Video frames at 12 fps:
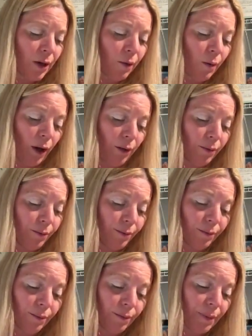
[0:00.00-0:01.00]
Well,
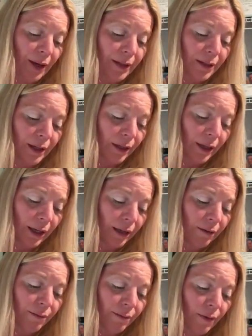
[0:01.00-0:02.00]
basically,
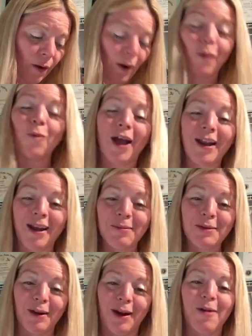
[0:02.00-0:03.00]

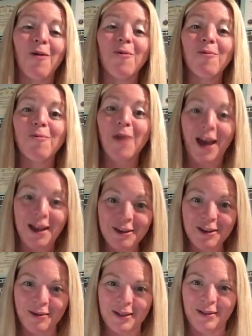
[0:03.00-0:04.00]
when
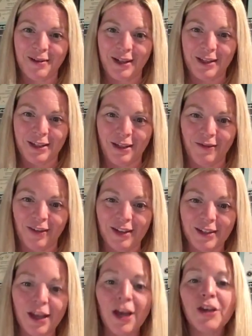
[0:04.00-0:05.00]
do we do an in-service?